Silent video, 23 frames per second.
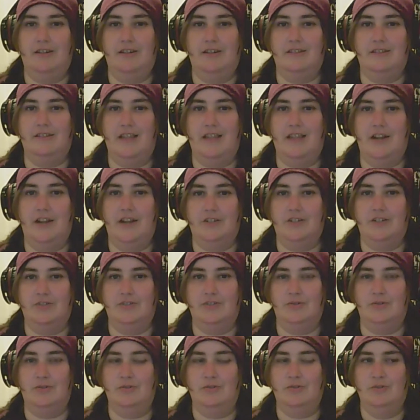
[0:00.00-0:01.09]
characters,
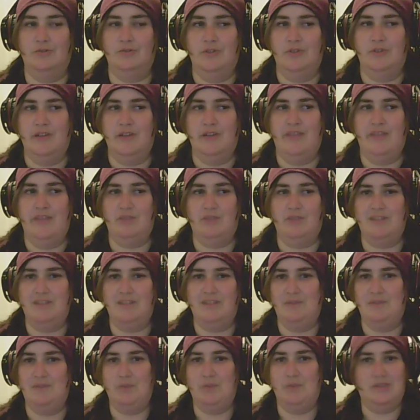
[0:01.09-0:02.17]
or if we're
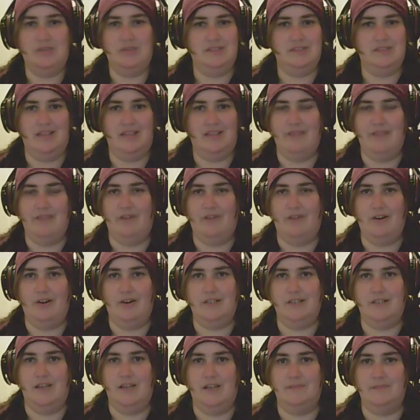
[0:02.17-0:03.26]
talking about real life
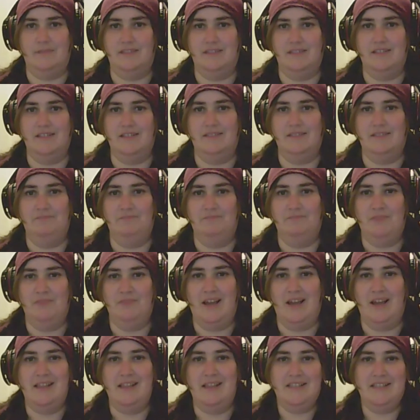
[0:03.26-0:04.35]
archetypes, it's like,
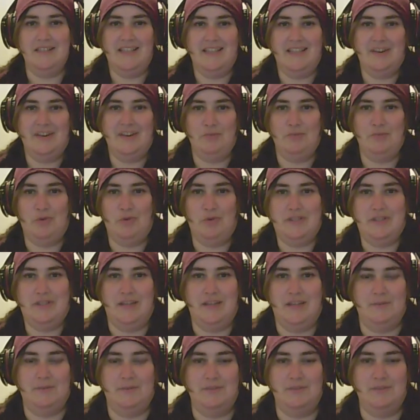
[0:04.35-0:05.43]
I like skater boy
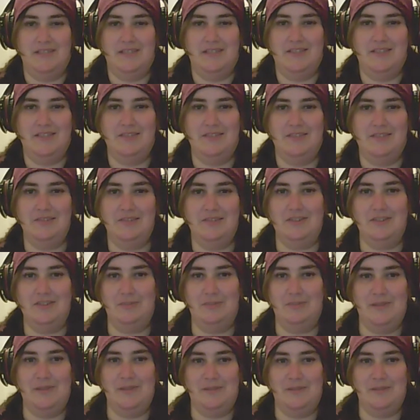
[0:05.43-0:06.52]
types, where it's like they're a
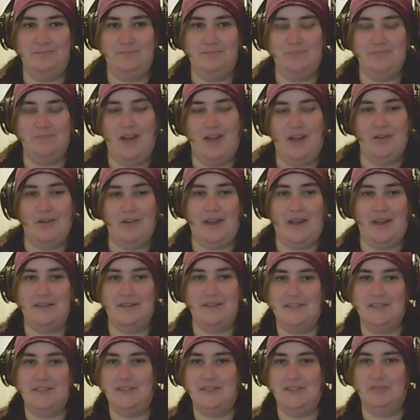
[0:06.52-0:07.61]
little bit
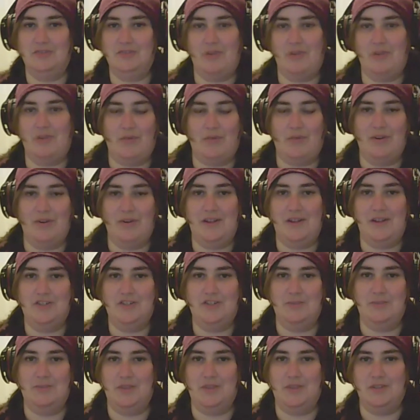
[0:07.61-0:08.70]
outcasty and rough around the
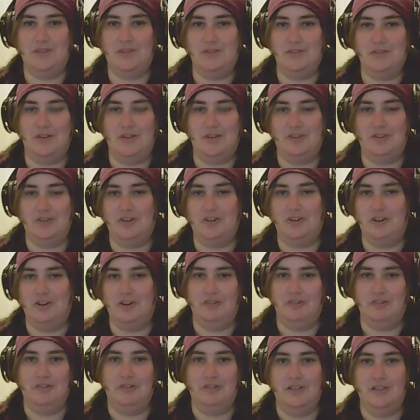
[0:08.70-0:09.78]
edges, but they still got a good
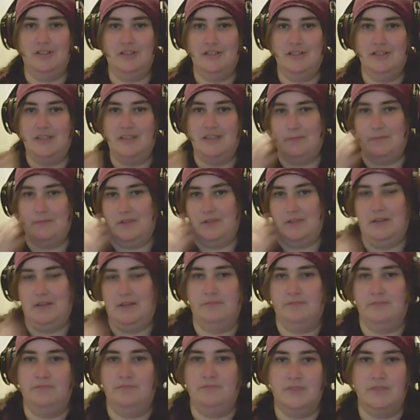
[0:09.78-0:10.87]
heart, type of thing.
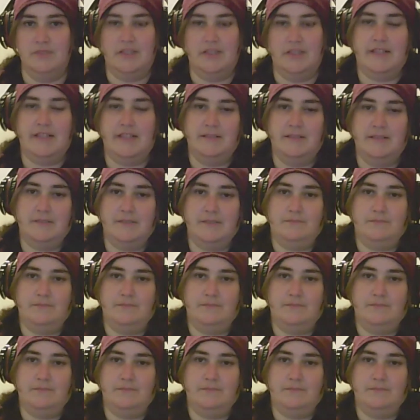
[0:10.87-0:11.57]
So that's